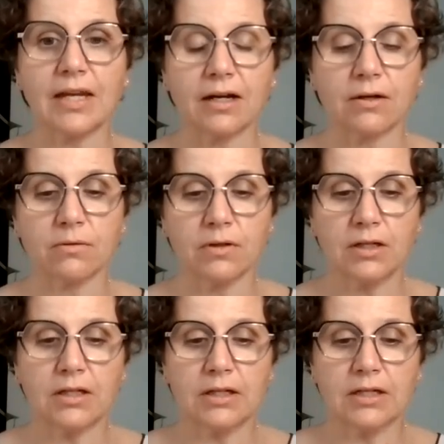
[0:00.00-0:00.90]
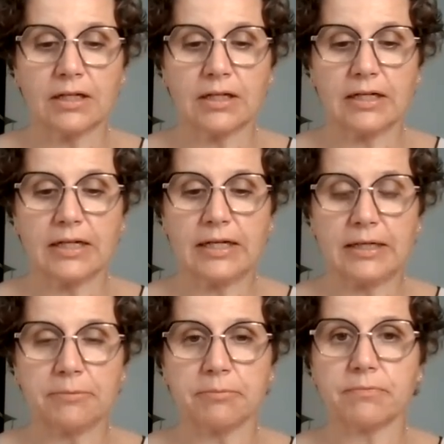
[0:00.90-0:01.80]
Now,
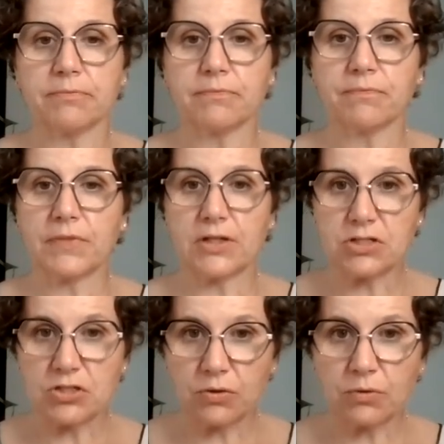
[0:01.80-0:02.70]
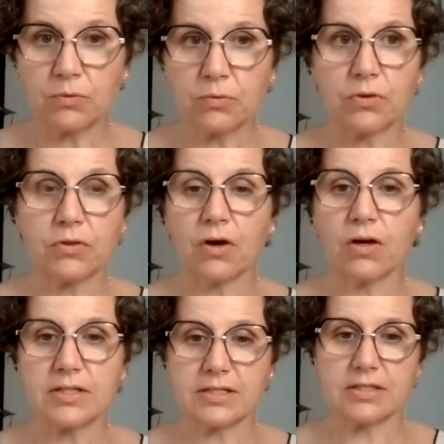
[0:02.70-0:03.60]
um, there's no
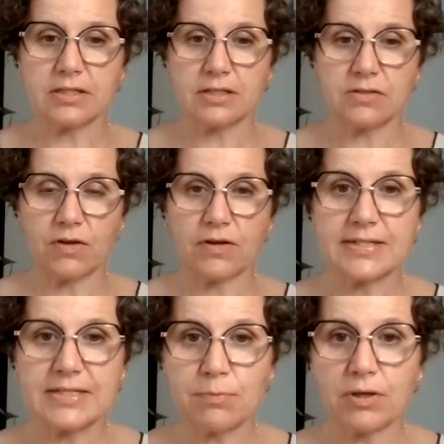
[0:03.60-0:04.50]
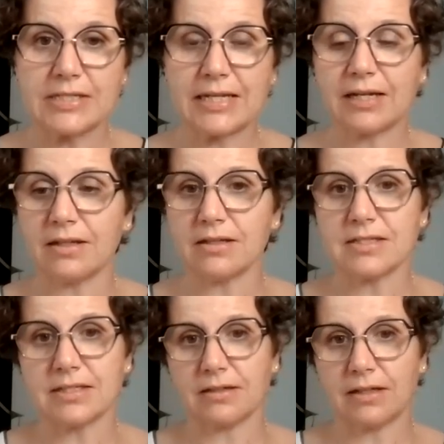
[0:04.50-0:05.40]
thought. It's very
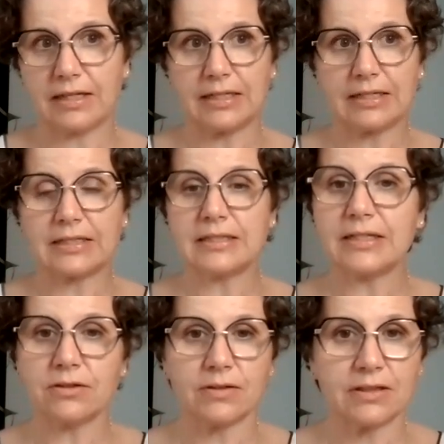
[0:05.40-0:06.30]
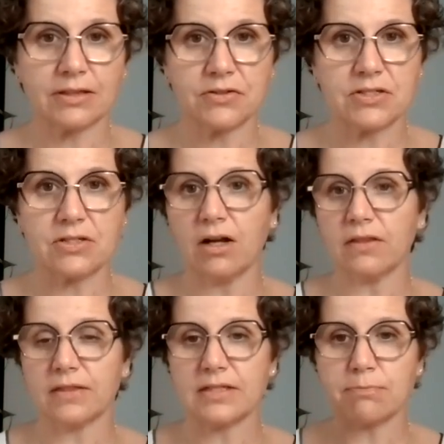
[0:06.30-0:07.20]
spontaneous and clear, and there's
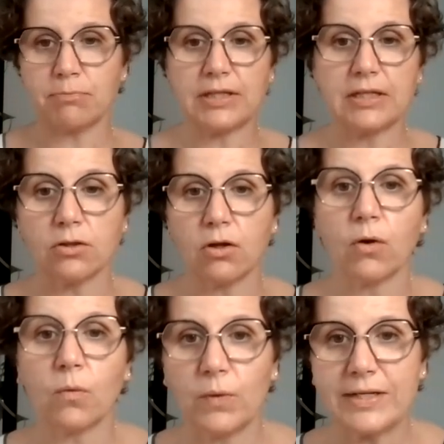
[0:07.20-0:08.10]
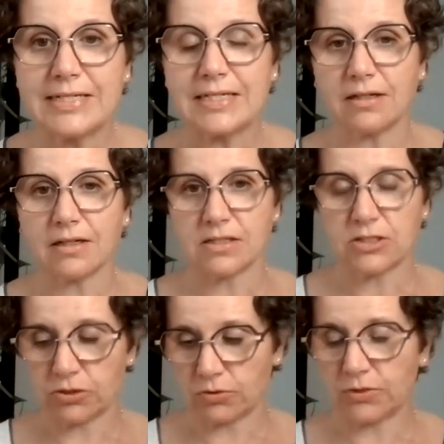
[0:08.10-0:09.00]
not this big long
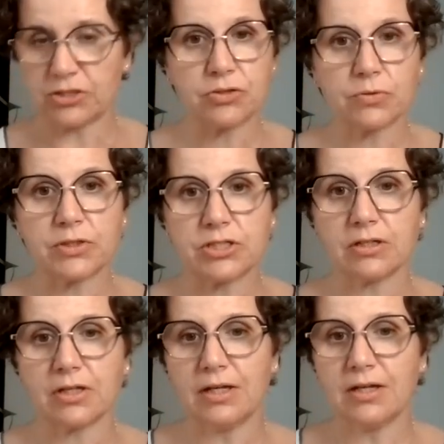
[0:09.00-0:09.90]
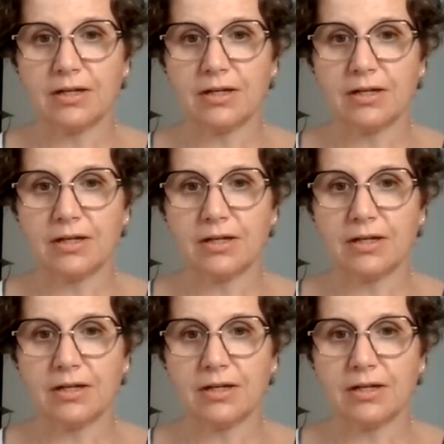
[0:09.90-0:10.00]
windiness to intuition.